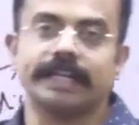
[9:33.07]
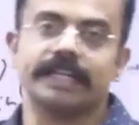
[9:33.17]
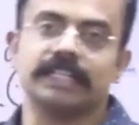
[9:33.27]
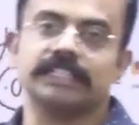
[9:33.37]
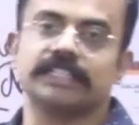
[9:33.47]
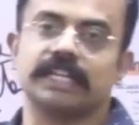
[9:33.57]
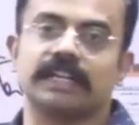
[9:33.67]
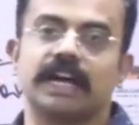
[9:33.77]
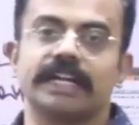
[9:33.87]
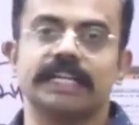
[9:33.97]

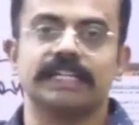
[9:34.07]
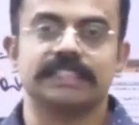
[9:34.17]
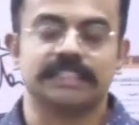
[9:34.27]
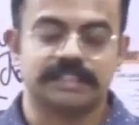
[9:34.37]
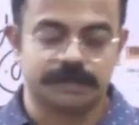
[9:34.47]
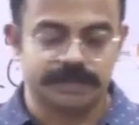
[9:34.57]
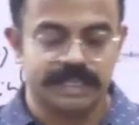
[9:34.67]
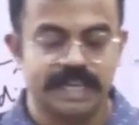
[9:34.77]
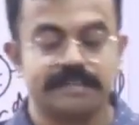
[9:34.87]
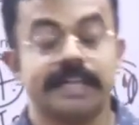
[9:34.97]
agricultural
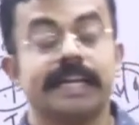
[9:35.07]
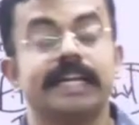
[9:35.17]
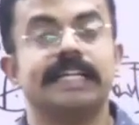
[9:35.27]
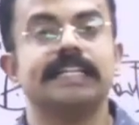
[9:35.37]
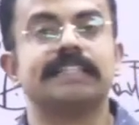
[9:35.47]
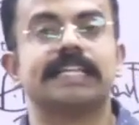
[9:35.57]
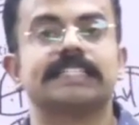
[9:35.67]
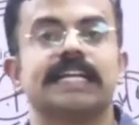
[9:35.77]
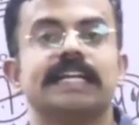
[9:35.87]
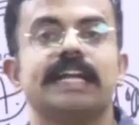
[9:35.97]
subsidies, it is
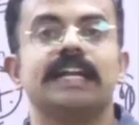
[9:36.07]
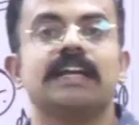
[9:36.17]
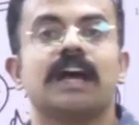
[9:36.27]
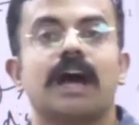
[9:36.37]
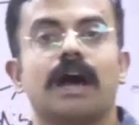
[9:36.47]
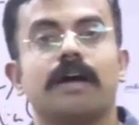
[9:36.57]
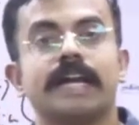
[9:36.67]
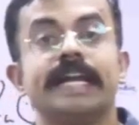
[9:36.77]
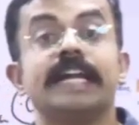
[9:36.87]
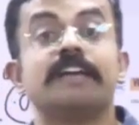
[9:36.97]
extended
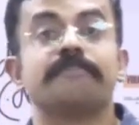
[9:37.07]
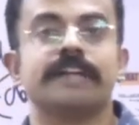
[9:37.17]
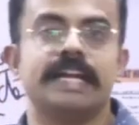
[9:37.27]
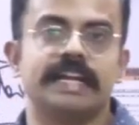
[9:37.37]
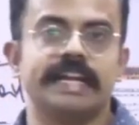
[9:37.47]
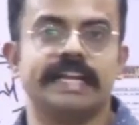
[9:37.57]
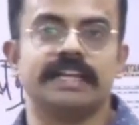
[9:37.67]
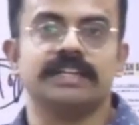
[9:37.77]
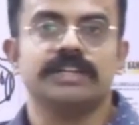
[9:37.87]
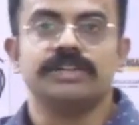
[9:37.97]

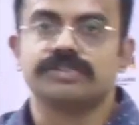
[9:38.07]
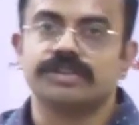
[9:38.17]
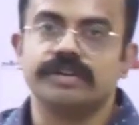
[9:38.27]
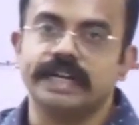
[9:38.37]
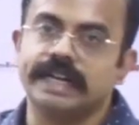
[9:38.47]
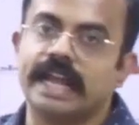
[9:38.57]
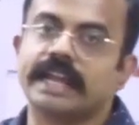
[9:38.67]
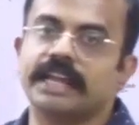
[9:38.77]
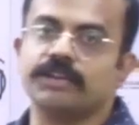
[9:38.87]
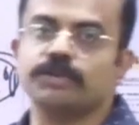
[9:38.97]
indefinitely. So
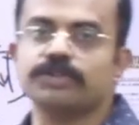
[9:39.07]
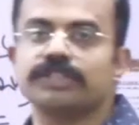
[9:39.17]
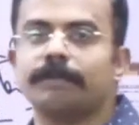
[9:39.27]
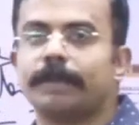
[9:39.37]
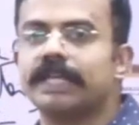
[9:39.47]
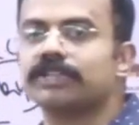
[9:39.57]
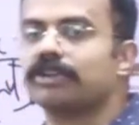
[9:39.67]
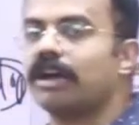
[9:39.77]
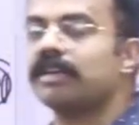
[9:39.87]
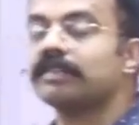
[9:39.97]
India can use the peace
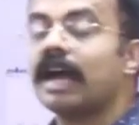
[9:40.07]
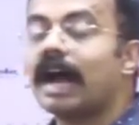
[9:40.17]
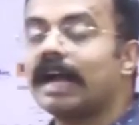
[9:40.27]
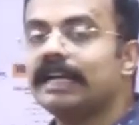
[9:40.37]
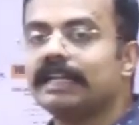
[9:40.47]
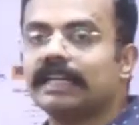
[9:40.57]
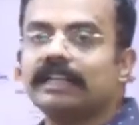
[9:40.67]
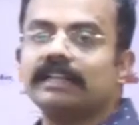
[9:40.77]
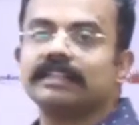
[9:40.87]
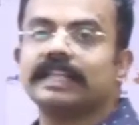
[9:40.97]
clause
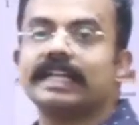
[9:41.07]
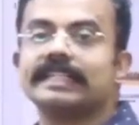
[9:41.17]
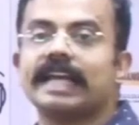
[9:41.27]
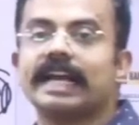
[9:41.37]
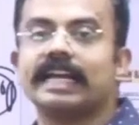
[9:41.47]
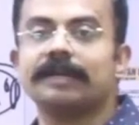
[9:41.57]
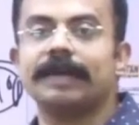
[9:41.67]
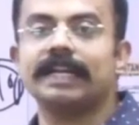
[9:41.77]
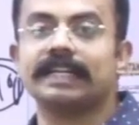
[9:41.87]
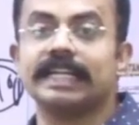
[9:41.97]
until there is an
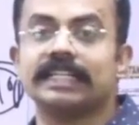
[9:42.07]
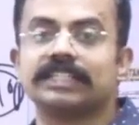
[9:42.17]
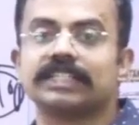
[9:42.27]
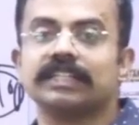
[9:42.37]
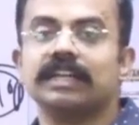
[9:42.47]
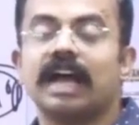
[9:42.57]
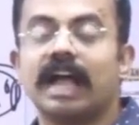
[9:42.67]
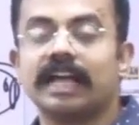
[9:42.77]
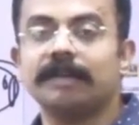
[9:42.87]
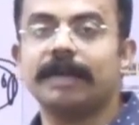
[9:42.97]
agreement reached.
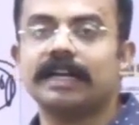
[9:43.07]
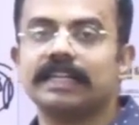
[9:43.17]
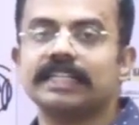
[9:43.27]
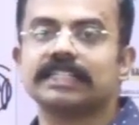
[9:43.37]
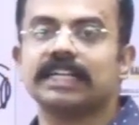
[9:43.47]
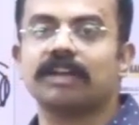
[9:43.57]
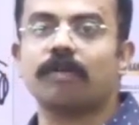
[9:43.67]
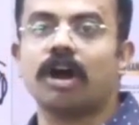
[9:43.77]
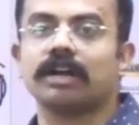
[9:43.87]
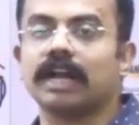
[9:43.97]
Agreement reached under
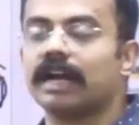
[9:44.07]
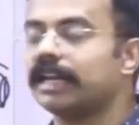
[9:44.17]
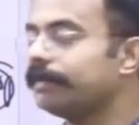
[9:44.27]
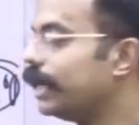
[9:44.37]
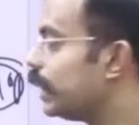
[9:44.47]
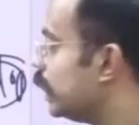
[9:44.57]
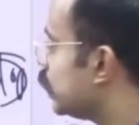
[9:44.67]
what? Agreement